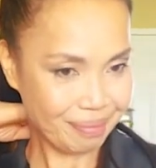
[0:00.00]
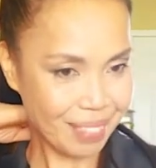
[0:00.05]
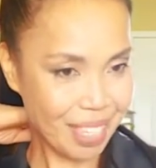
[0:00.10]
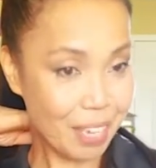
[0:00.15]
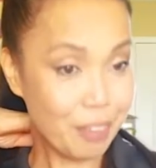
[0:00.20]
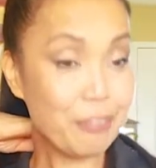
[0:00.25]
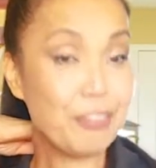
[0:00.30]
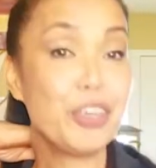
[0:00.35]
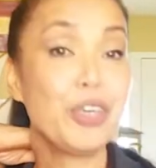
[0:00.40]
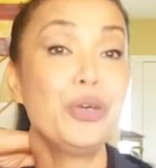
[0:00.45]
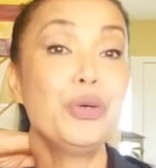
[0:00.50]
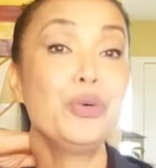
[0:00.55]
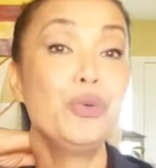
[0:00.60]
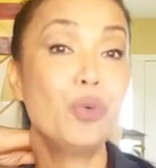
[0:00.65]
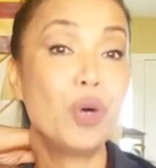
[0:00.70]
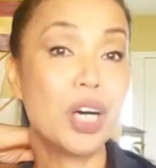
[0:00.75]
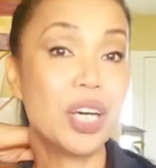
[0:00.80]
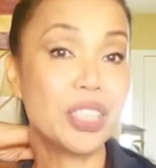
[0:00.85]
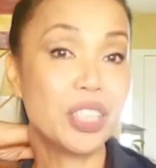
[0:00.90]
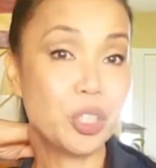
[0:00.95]
if you
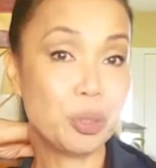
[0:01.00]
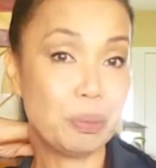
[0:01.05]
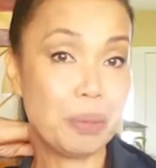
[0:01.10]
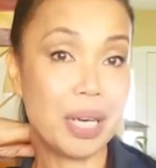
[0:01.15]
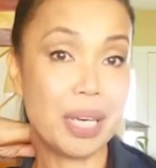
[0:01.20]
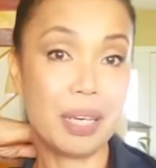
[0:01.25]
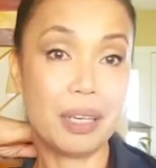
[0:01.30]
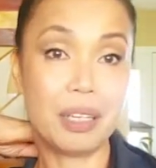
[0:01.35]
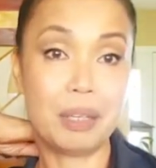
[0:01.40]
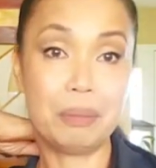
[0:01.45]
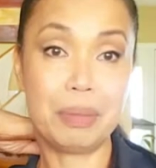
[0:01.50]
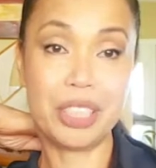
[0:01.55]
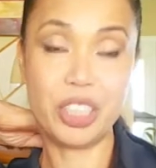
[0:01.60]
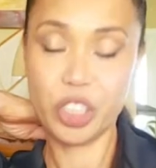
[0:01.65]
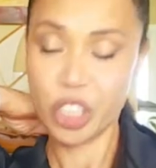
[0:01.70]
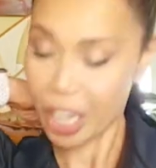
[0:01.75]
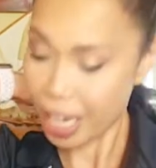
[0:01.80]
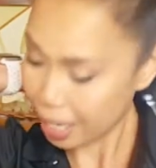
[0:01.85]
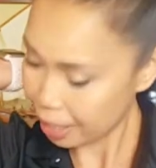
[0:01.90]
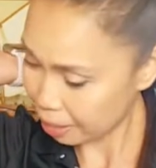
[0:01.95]
watch my
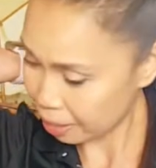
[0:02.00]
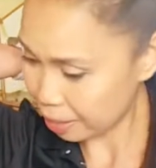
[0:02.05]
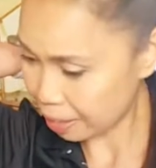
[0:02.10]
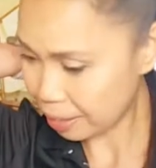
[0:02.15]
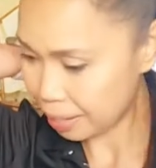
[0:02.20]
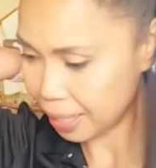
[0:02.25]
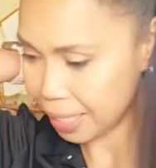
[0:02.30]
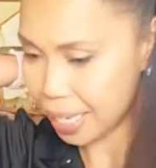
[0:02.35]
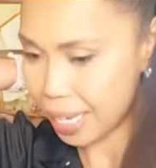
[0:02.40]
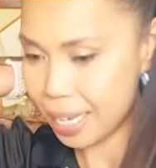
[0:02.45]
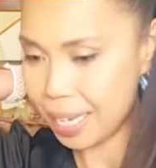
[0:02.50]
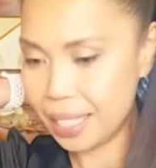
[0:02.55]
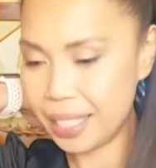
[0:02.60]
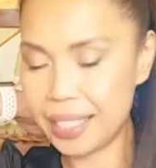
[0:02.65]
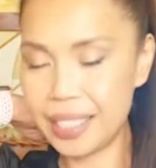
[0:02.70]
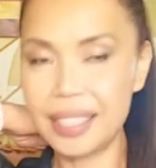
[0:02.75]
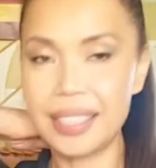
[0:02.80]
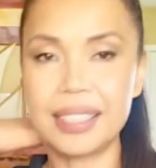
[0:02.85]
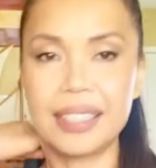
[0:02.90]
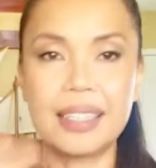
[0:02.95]
channel,
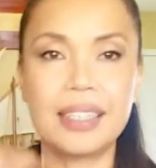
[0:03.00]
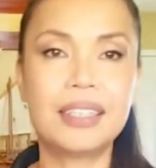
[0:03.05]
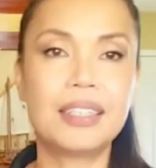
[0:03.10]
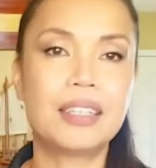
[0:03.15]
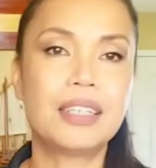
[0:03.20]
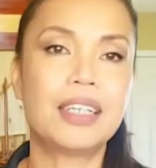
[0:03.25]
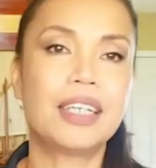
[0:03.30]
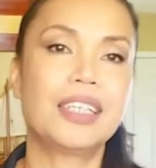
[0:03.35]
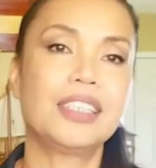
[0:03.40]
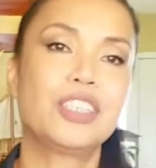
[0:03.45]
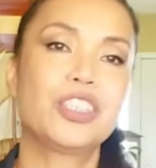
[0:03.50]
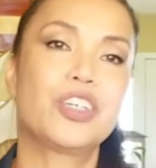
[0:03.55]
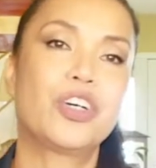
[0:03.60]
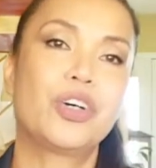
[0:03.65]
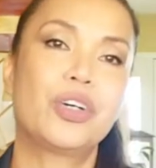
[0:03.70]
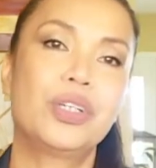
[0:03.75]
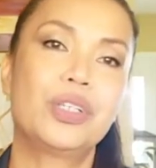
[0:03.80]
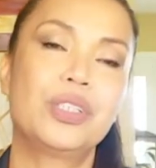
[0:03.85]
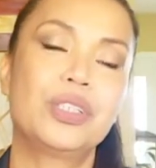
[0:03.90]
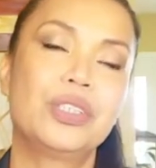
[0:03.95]
it's
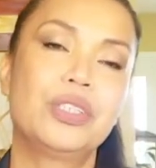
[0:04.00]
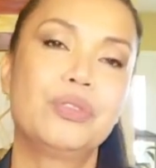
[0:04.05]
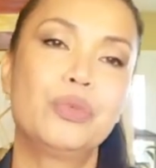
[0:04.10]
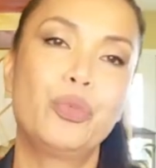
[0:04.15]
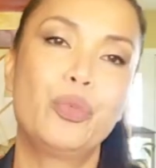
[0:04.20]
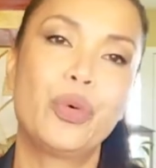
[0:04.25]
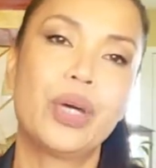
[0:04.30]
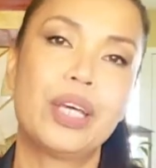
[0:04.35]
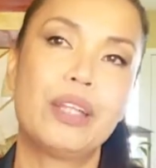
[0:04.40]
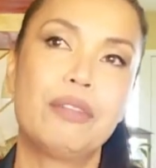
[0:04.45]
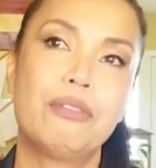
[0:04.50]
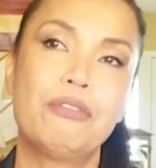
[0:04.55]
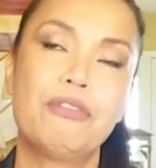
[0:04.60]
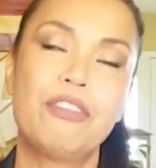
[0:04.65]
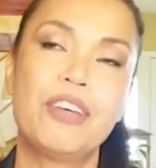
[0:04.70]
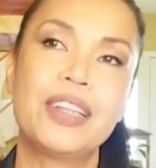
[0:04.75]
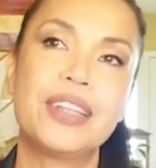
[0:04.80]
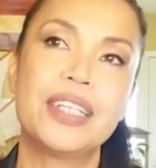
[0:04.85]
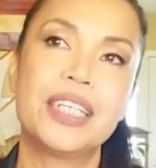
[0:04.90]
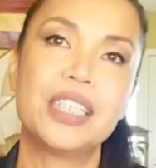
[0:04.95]
called When
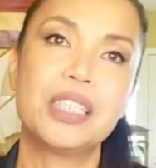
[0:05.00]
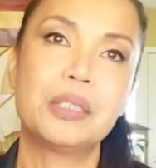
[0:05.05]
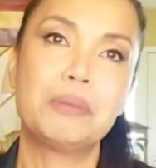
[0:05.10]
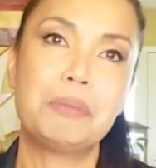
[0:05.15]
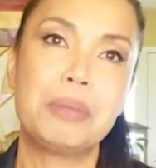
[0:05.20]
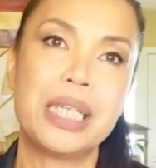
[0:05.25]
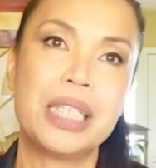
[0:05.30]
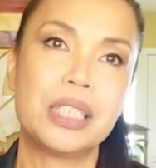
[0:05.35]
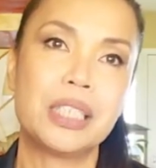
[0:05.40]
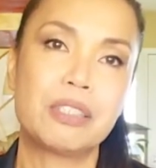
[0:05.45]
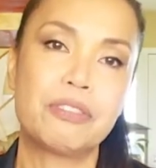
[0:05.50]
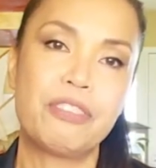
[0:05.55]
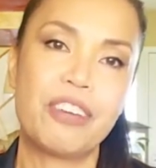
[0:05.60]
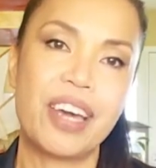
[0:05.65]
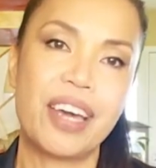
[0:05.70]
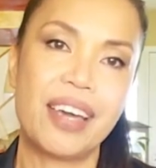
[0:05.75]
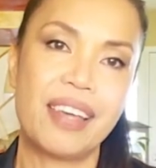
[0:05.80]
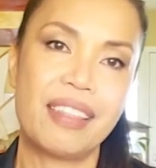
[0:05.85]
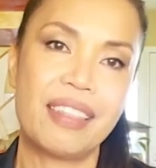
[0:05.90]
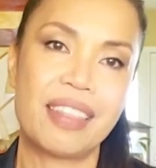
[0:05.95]
Fitness Meets
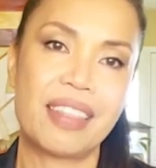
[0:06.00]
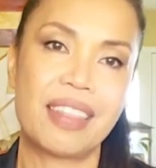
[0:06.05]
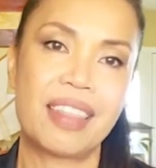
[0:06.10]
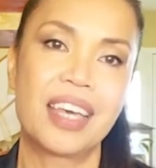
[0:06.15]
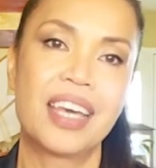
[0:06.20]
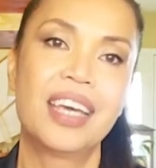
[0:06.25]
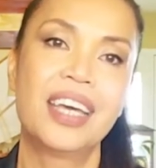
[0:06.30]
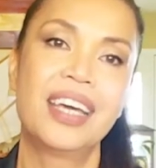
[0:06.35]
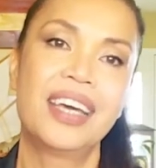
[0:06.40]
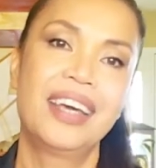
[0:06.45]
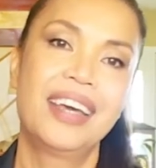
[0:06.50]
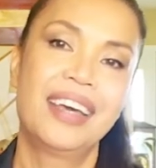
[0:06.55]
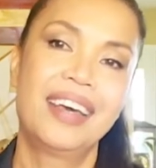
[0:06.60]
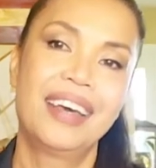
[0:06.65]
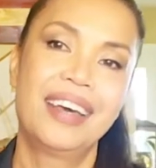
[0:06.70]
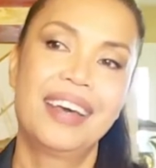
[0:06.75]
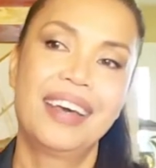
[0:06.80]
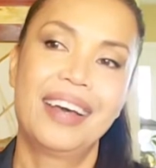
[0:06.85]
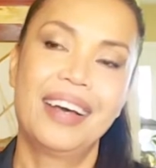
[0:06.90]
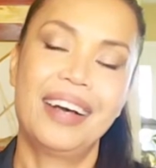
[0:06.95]
Faith.
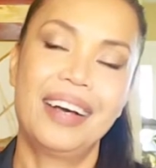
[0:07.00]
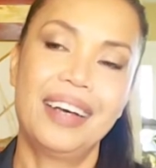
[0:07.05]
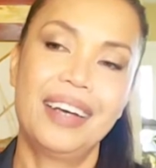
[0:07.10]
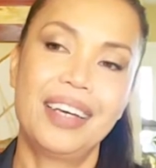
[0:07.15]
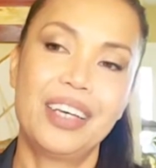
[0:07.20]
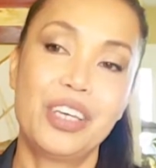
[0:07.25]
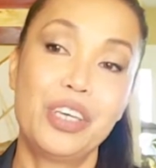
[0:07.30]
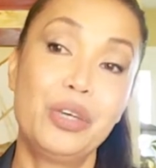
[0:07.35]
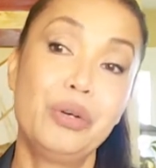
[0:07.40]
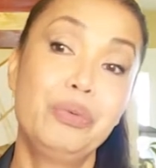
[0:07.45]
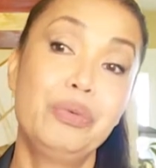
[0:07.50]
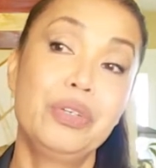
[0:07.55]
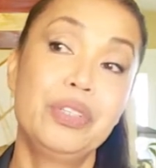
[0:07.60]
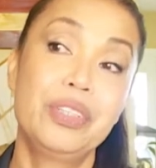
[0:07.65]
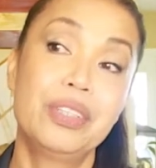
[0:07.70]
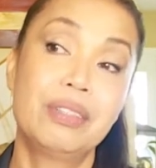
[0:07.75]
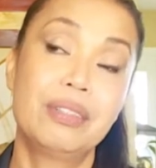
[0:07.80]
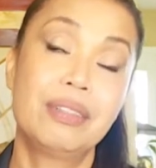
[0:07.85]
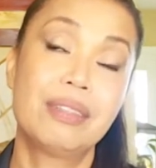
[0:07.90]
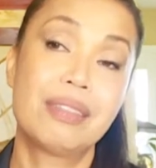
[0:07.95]
You
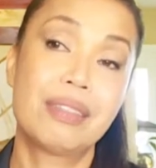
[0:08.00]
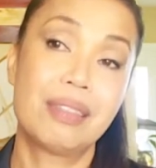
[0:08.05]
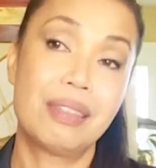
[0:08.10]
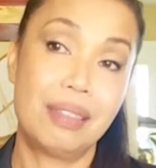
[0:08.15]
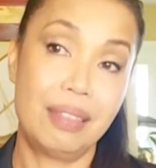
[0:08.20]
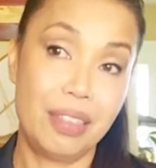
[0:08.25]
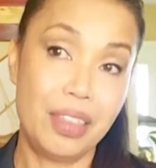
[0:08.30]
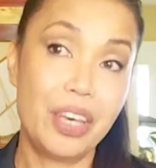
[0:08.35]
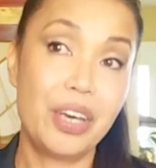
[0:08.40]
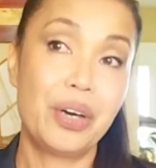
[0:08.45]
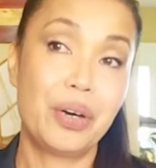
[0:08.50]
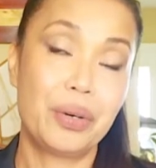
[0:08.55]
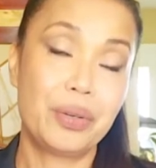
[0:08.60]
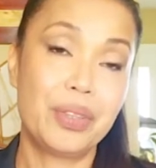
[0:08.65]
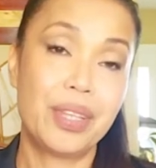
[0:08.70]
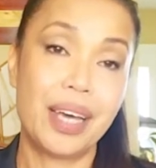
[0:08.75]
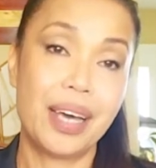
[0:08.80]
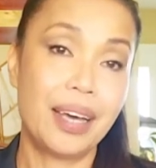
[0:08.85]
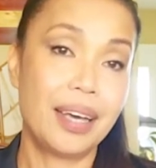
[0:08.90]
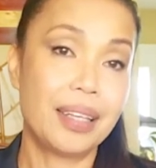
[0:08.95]
would know
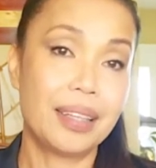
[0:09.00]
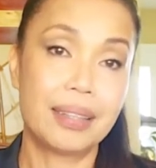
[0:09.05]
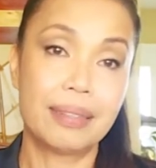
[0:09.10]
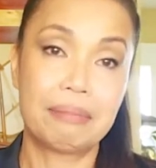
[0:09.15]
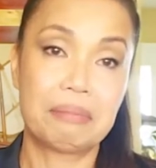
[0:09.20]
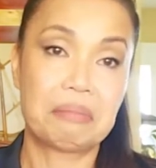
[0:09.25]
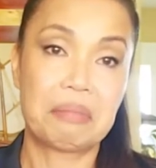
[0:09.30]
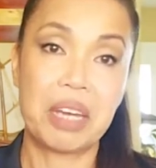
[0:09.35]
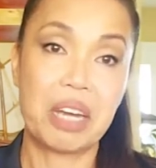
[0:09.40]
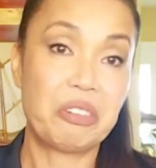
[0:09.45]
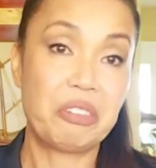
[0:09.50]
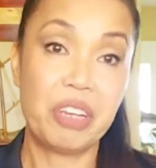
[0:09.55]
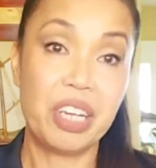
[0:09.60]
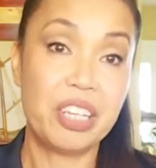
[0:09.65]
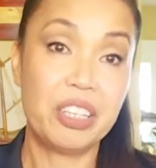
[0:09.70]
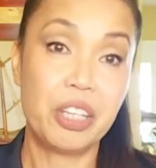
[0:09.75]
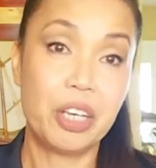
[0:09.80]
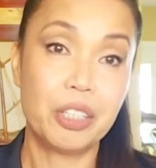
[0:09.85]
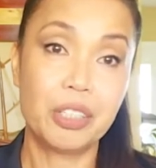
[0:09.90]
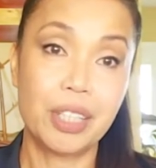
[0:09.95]
that I
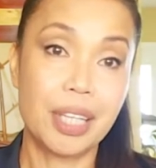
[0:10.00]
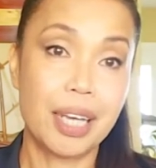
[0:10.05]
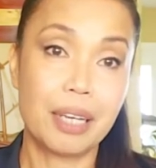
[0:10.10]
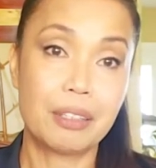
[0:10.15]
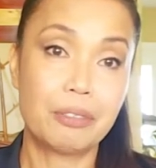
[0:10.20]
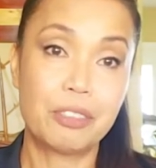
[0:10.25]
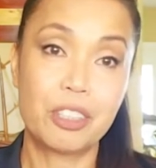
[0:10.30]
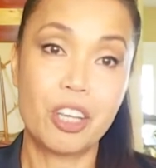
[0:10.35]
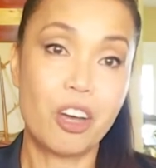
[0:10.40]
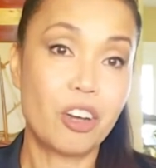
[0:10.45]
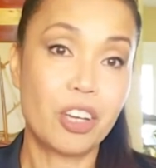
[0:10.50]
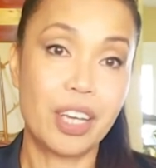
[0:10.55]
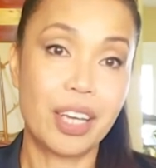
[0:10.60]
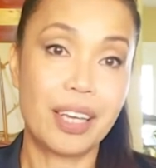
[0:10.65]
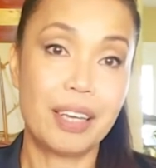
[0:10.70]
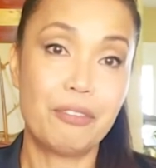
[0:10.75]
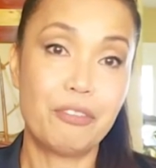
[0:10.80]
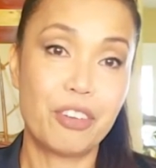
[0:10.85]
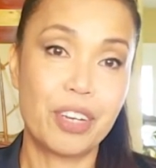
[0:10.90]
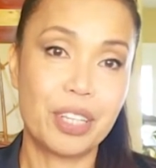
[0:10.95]
really don't like
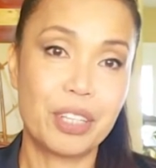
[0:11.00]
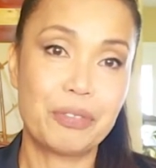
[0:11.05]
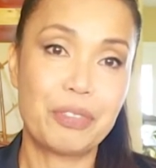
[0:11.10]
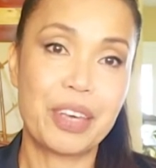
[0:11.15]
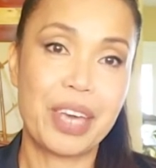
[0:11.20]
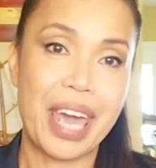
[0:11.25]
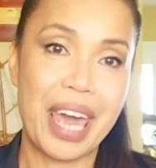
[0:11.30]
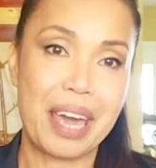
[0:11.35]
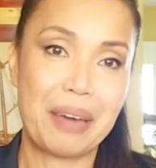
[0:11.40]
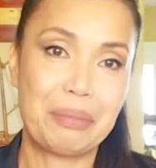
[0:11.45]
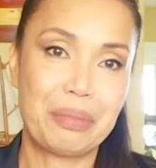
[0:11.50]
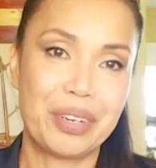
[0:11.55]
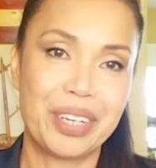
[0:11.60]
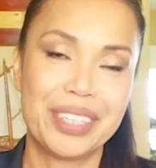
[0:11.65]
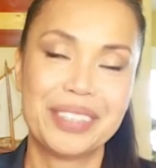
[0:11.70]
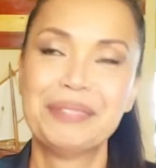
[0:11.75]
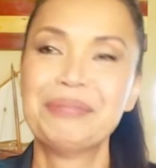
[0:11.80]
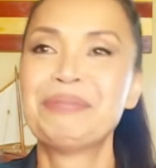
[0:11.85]
talking in front of the camera,